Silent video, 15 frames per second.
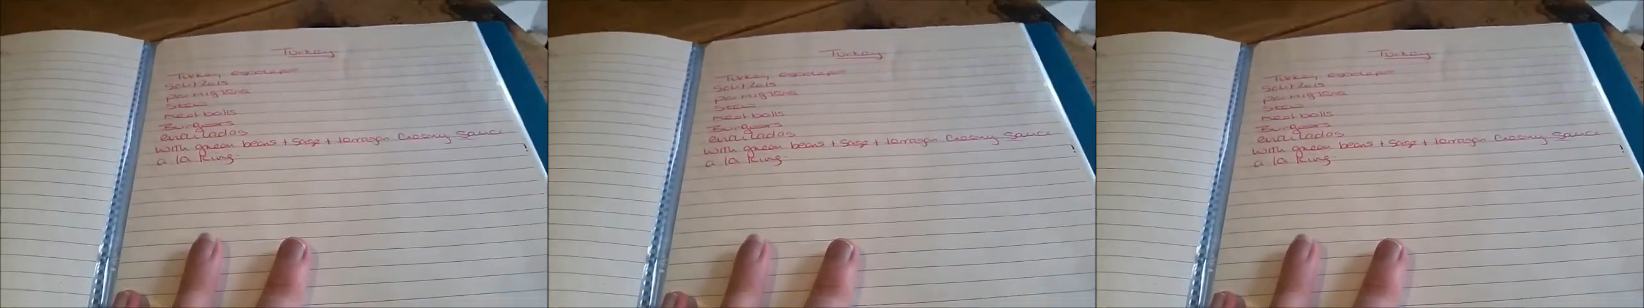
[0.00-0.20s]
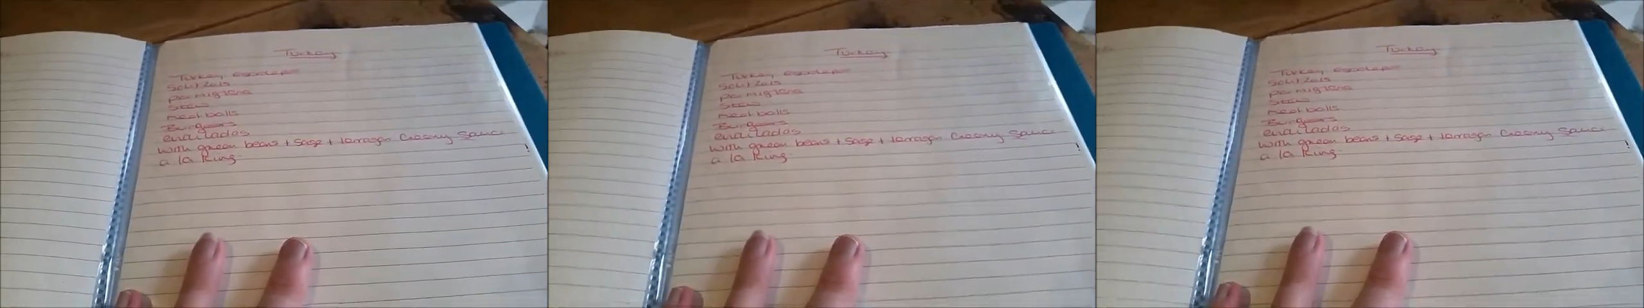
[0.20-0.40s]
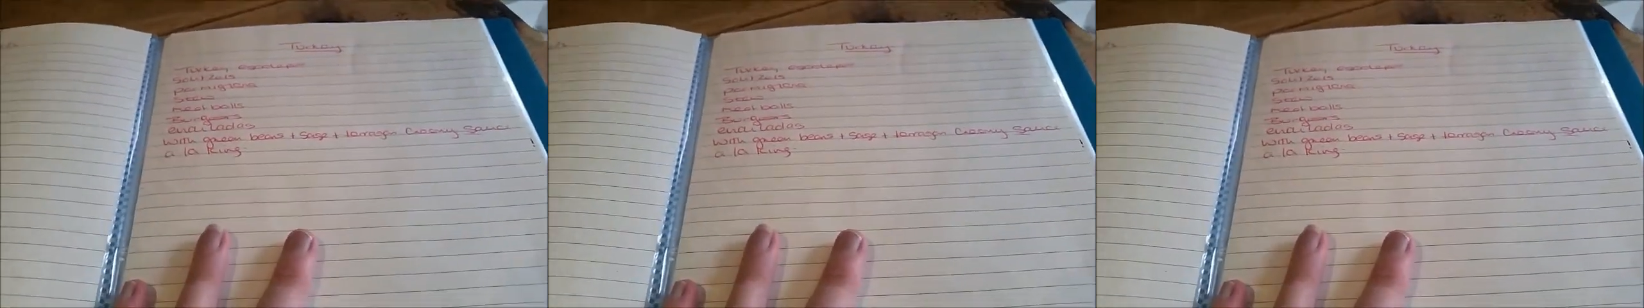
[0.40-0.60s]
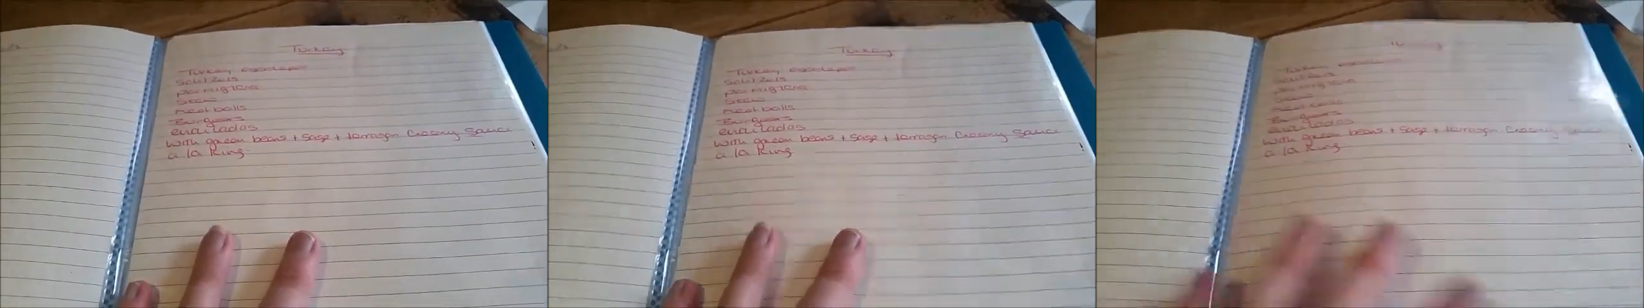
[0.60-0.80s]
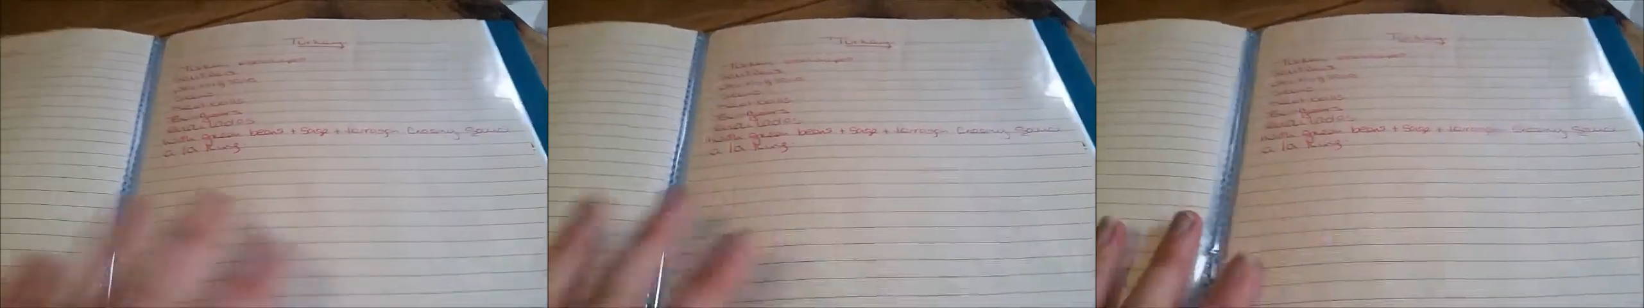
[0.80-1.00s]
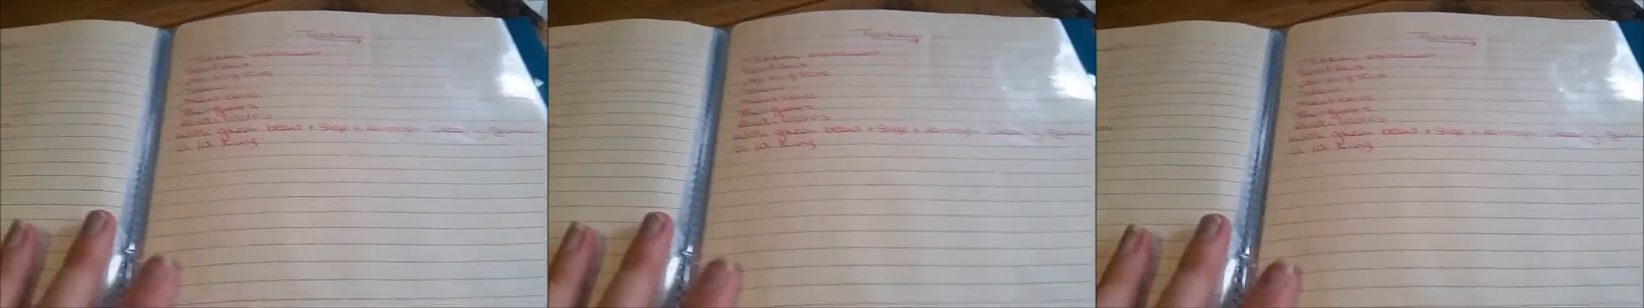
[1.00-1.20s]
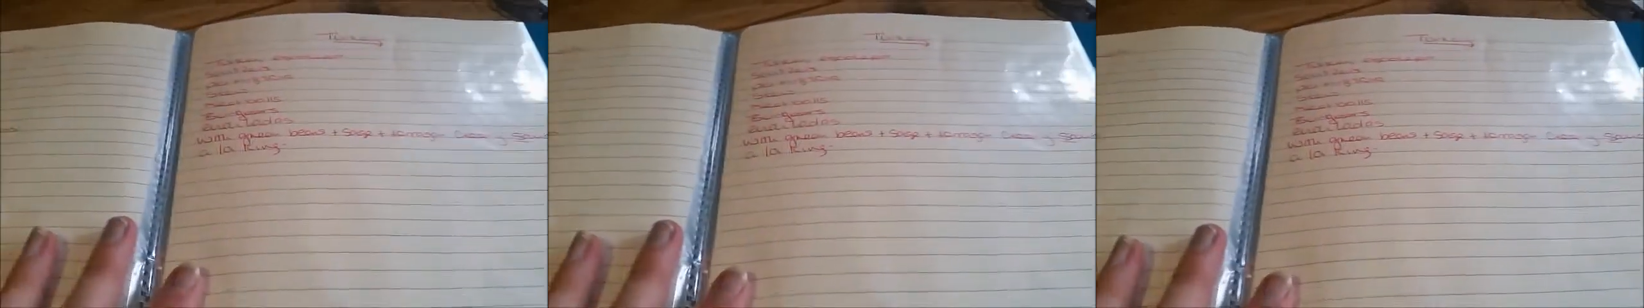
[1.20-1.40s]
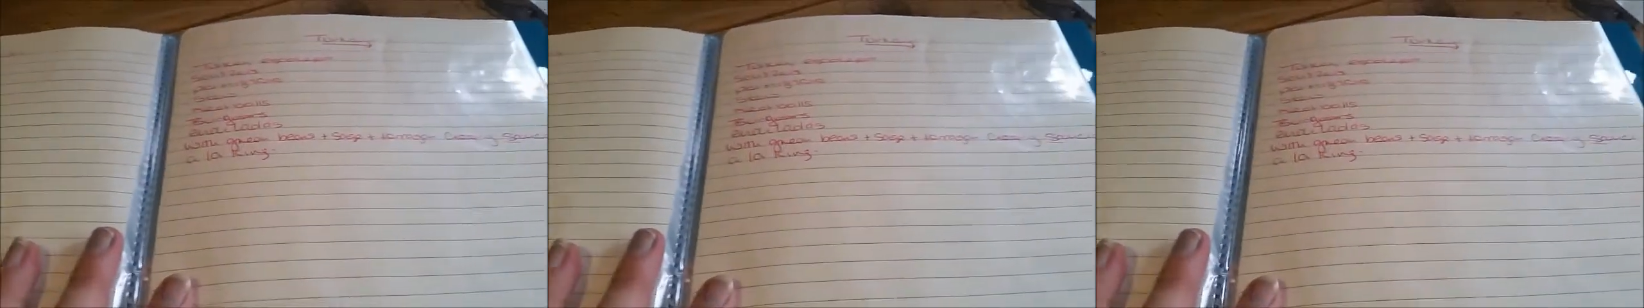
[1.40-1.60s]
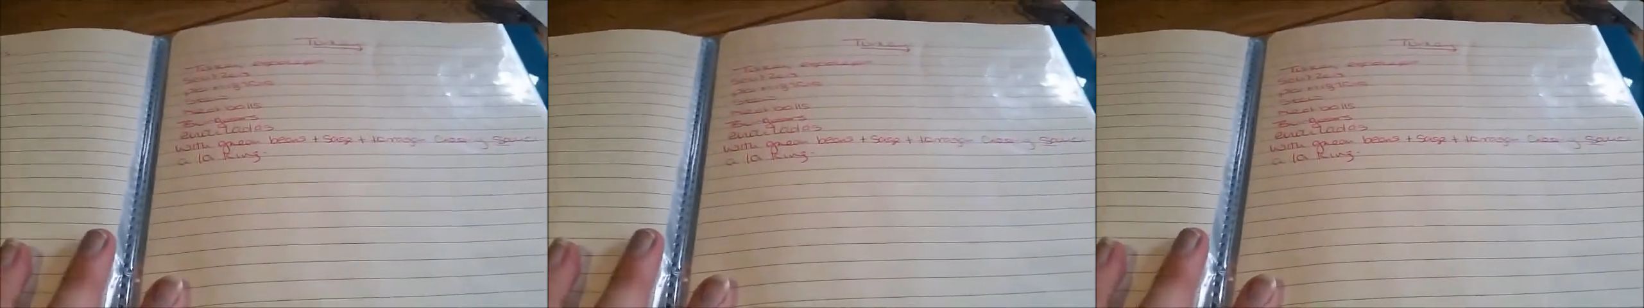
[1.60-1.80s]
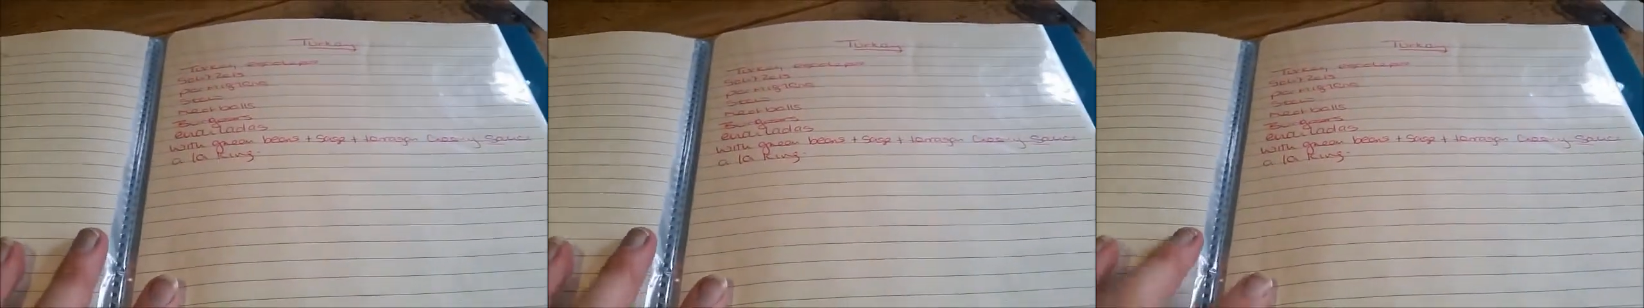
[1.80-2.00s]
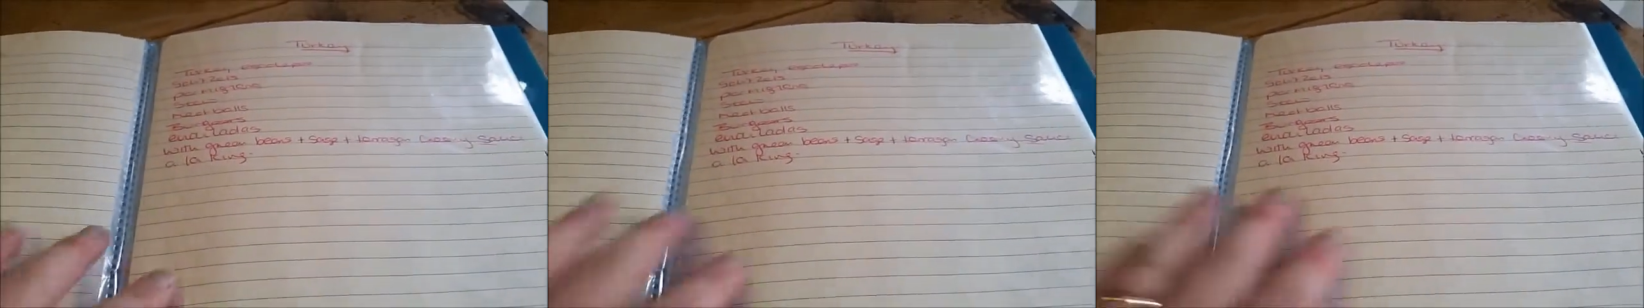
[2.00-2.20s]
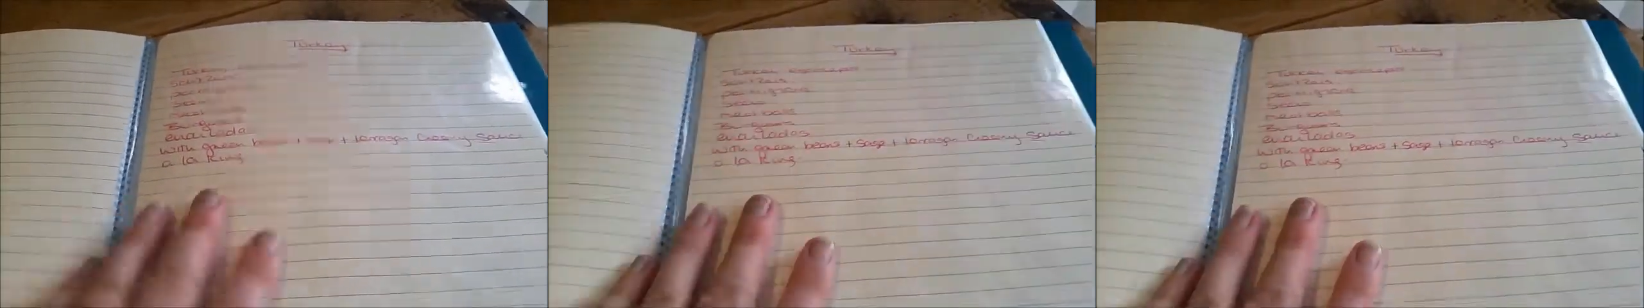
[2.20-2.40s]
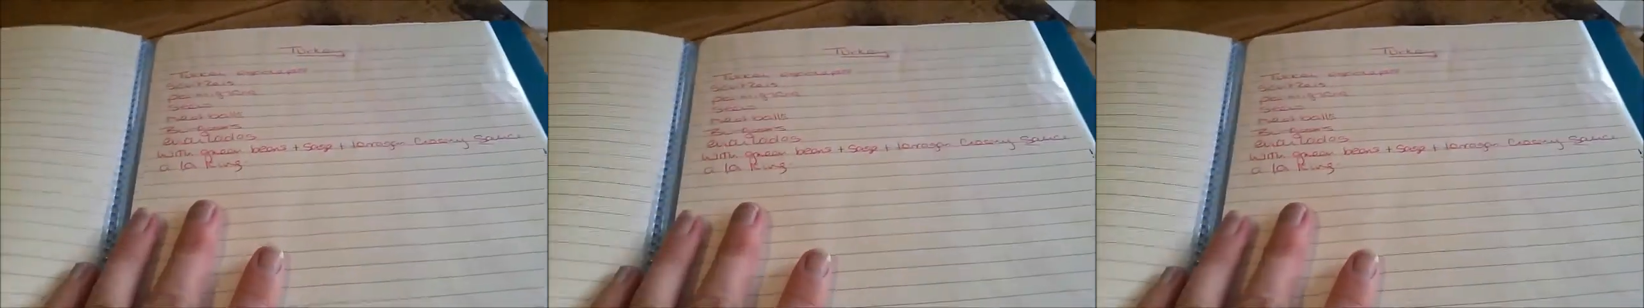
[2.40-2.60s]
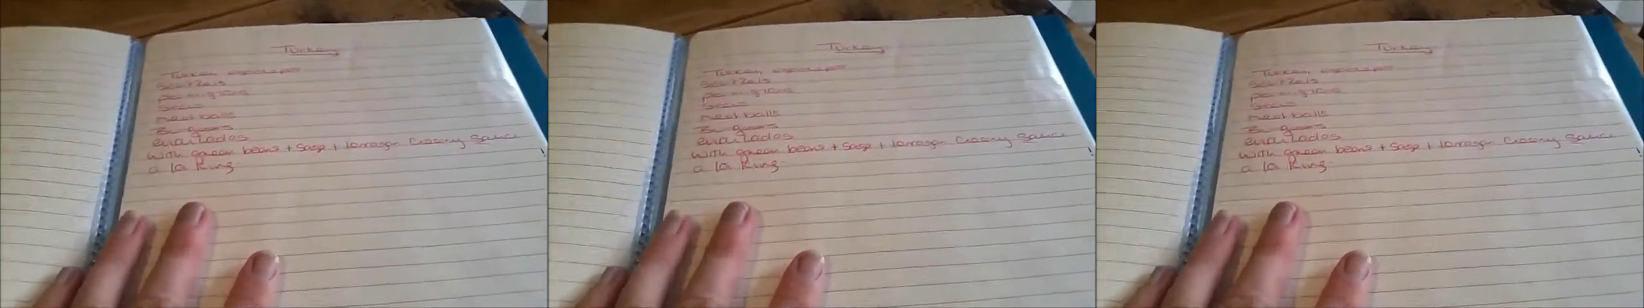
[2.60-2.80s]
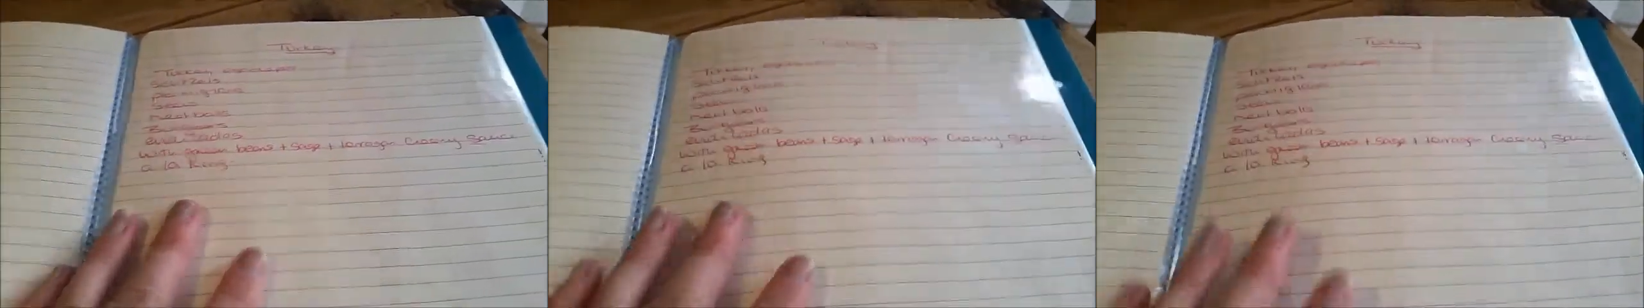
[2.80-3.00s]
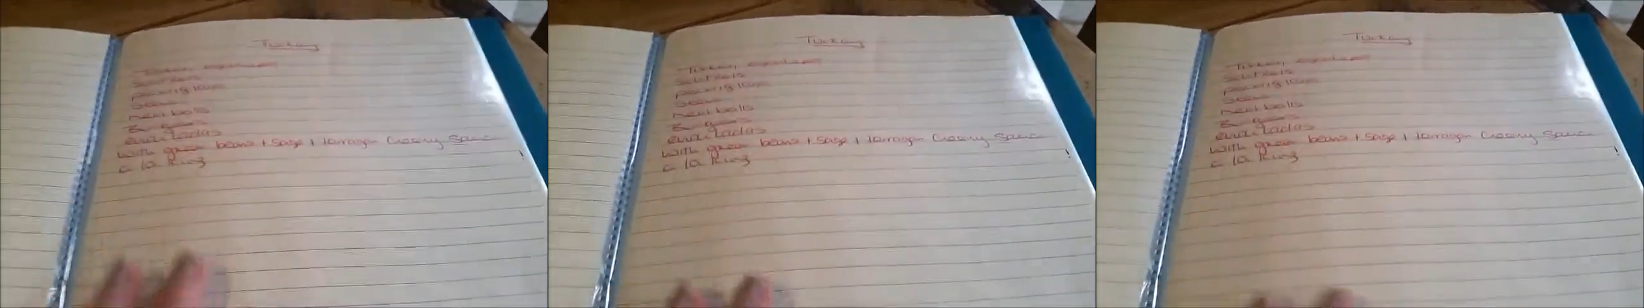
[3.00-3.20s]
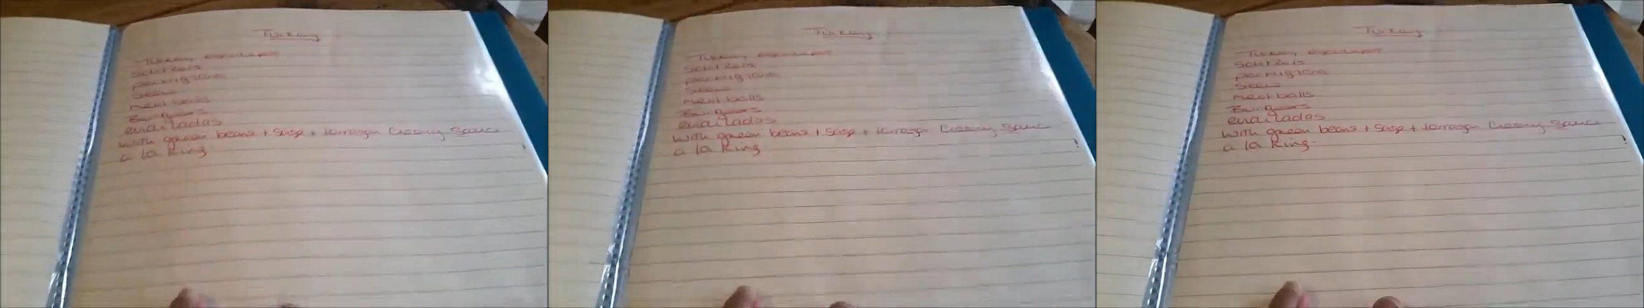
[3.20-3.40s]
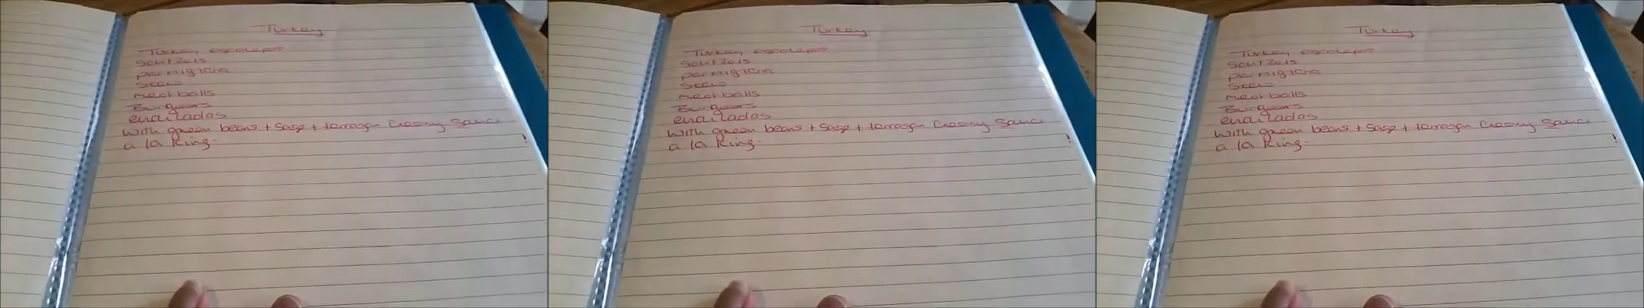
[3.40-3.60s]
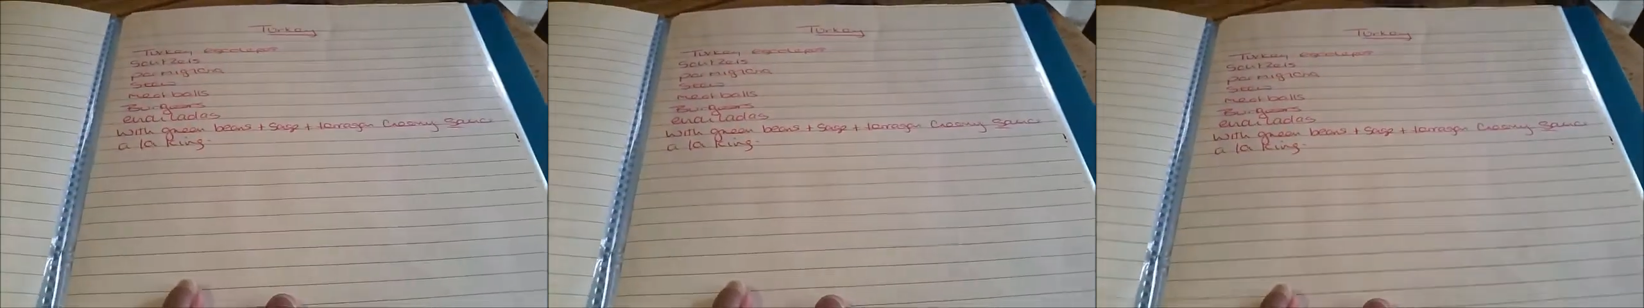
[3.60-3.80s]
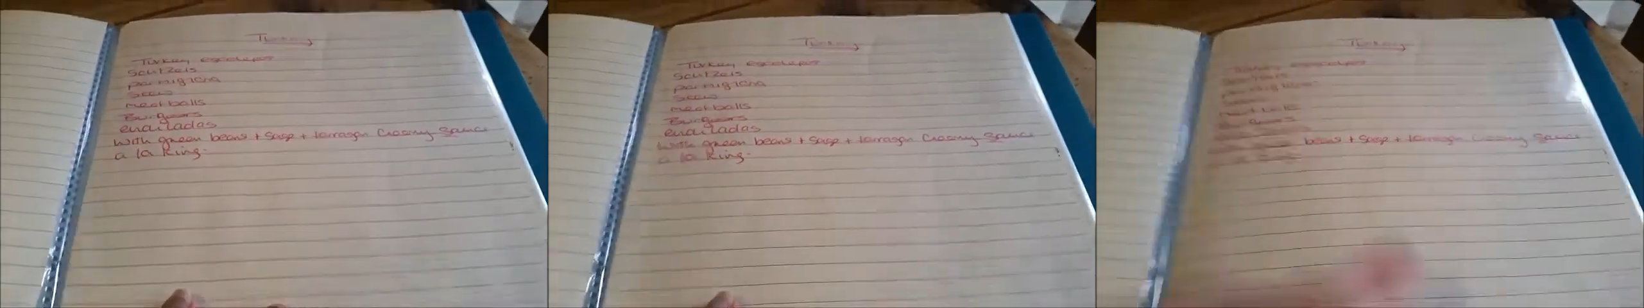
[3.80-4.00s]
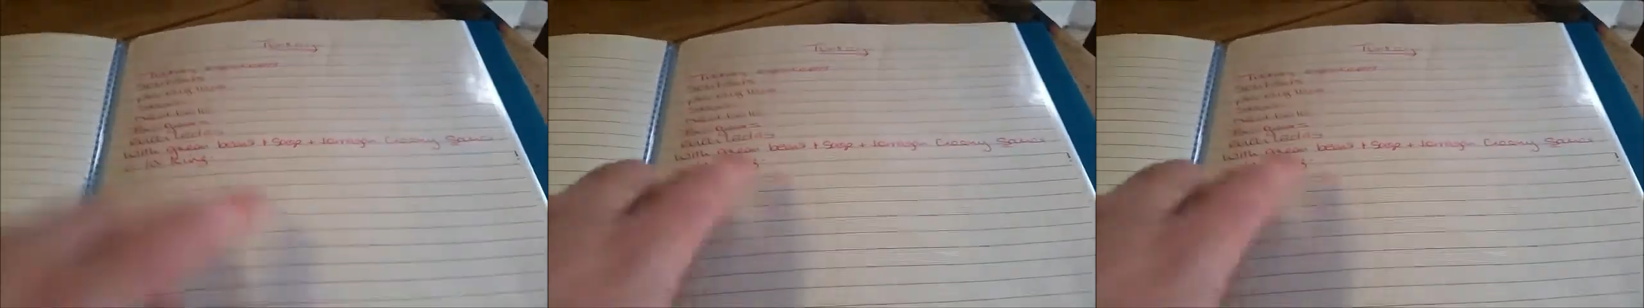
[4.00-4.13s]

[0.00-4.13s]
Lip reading: No face is visible, so there are no lips to read.